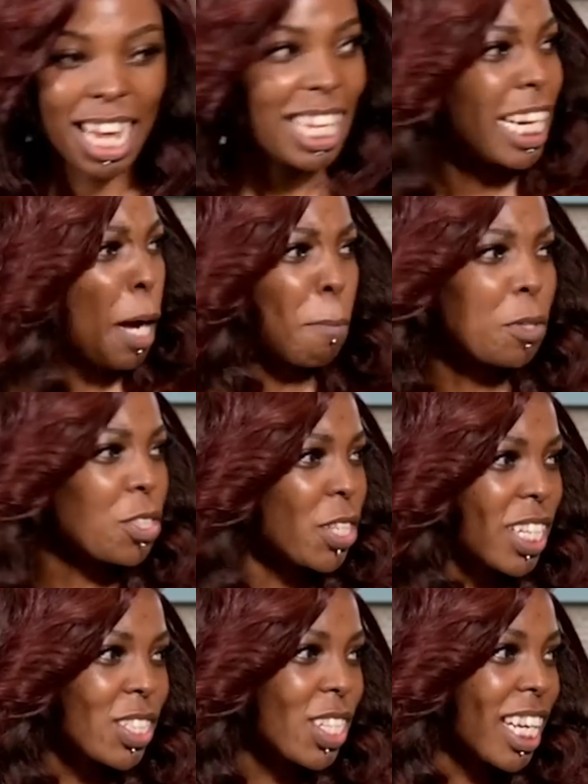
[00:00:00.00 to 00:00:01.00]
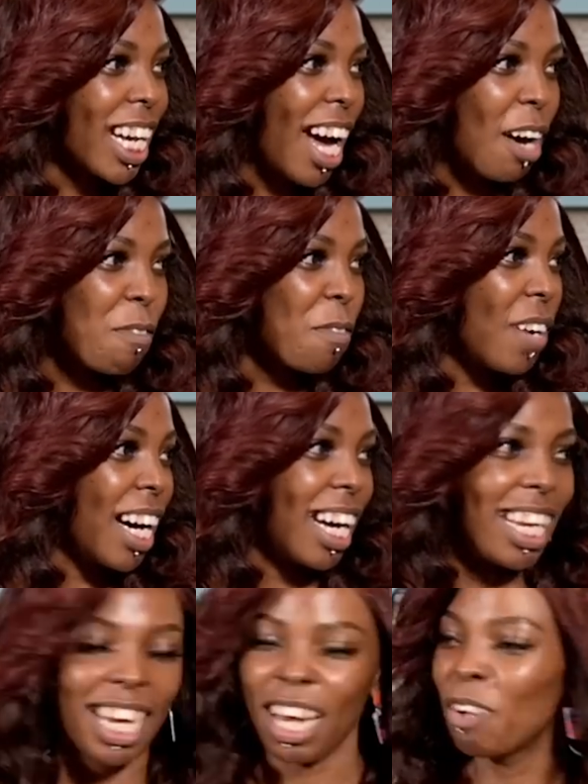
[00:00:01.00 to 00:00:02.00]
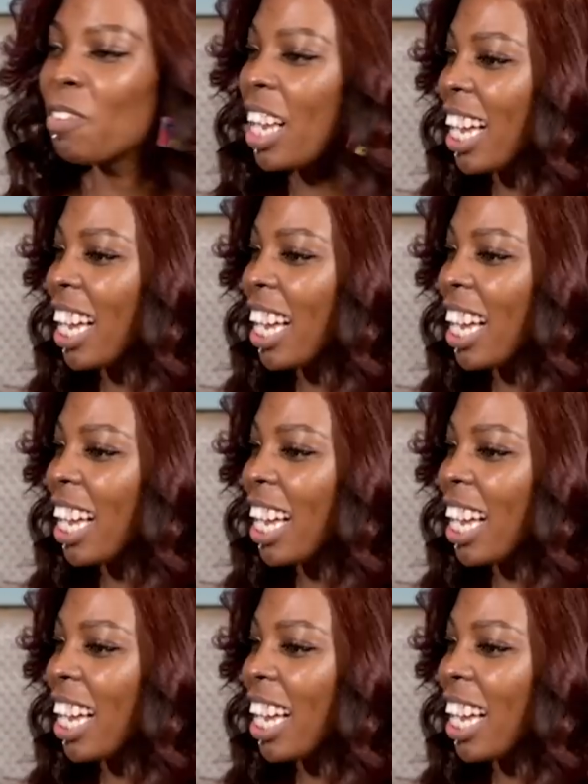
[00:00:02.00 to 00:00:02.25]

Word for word: Like, I'm not trying to have a, an, mm.